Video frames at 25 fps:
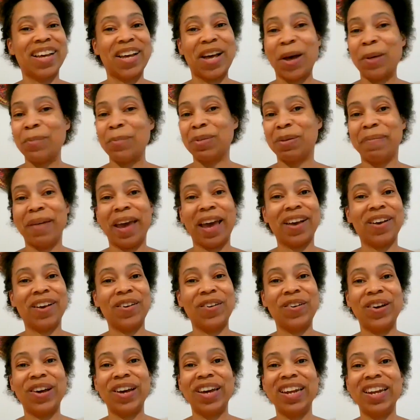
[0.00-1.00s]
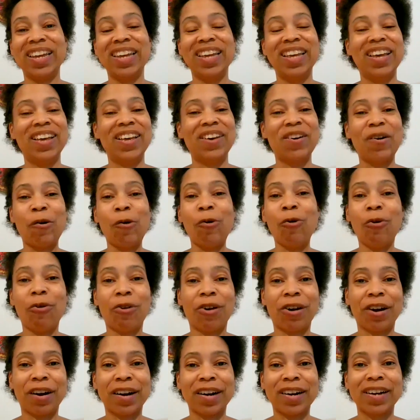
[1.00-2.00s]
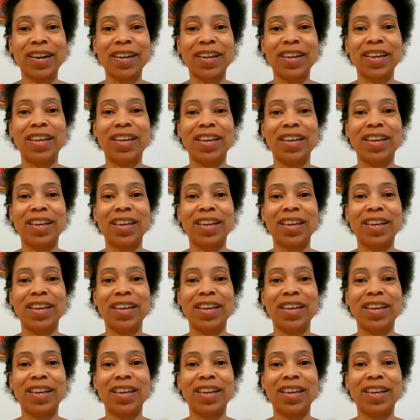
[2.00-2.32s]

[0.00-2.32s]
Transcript: comes back on, or